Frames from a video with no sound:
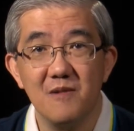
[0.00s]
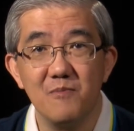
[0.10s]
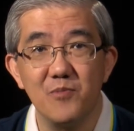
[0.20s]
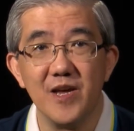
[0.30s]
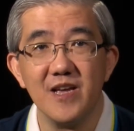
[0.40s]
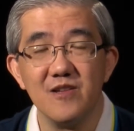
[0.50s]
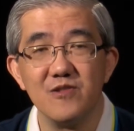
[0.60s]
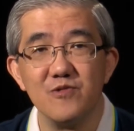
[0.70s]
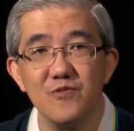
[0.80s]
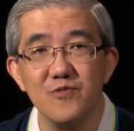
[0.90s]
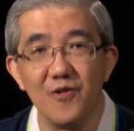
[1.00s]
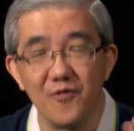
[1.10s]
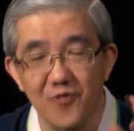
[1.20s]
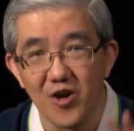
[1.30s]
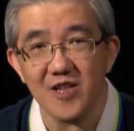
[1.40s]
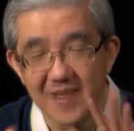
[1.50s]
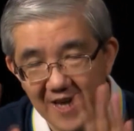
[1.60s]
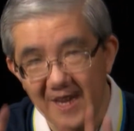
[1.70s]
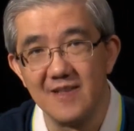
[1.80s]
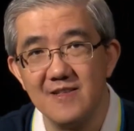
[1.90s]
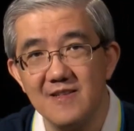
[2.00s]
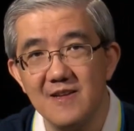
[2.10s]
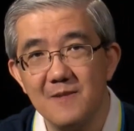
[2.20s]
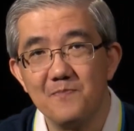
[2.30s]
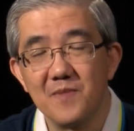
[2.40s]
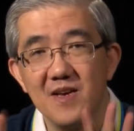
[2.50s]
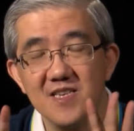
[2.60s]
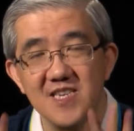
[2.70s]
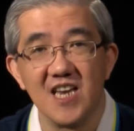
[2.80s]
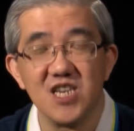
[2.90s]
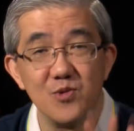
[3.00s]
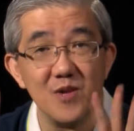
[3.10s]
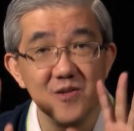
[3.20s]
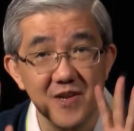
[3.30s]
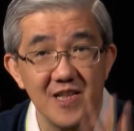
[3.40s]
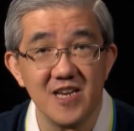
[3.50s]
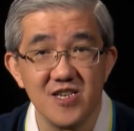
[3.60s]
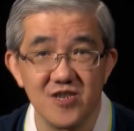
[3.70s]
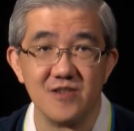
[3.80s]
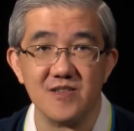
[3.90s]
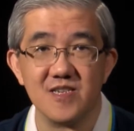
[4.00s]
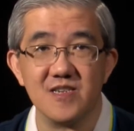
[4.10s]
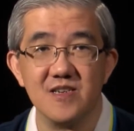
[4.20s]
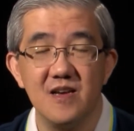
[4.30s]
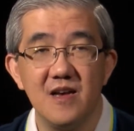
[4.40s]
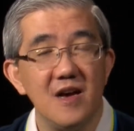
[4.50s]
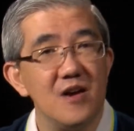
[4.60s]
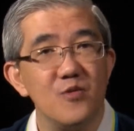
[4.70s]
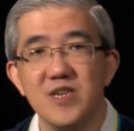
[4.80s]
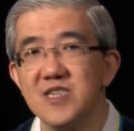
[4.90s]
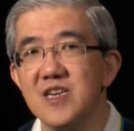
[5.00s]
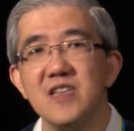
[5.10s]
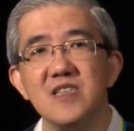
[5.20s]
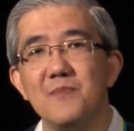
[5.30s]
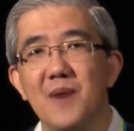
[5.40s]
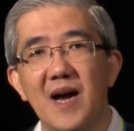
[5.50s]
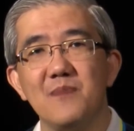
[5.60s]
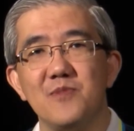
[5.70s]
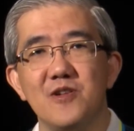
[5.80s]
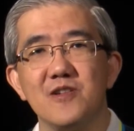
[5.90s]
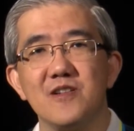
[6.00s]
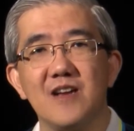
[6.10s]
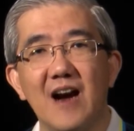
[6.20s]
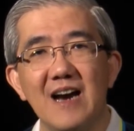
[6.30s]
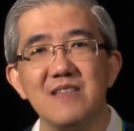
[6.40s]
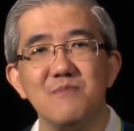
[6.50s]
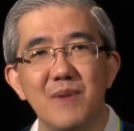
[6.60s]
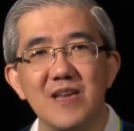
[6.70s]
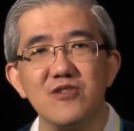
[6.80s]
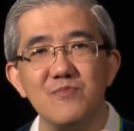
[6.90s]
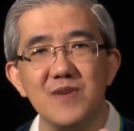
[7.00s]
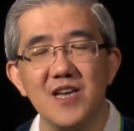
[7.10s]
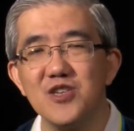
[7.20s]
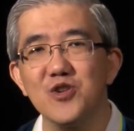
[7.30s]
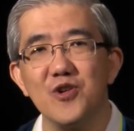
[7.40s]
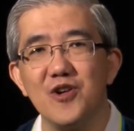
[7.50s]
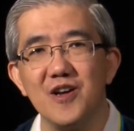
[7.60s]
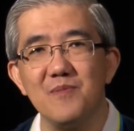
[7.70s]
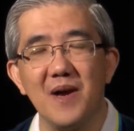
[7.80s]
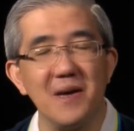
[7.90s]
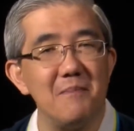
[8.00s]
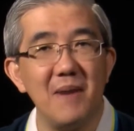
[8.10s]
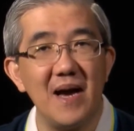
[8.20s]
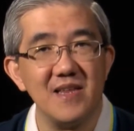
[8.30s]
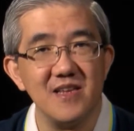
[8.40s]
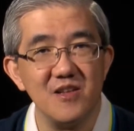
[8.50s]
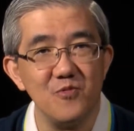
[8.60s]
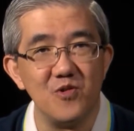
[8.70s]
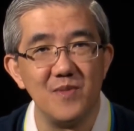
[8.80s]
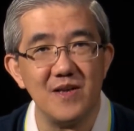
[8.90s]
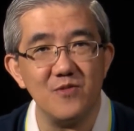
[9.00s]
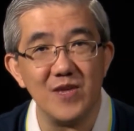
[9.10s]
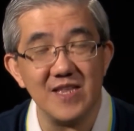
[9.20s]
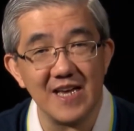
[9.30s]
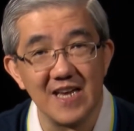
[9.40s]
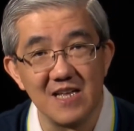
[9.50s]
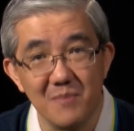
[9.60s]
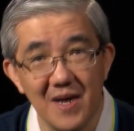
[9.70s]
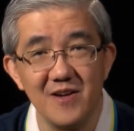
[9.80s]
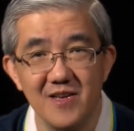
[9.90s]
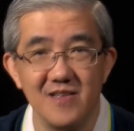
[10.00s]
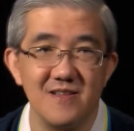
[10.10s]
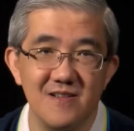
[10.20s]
bring to the front end sexual relations, which in the Bible, God meant to be enjoyed by a man and a woman when they get married.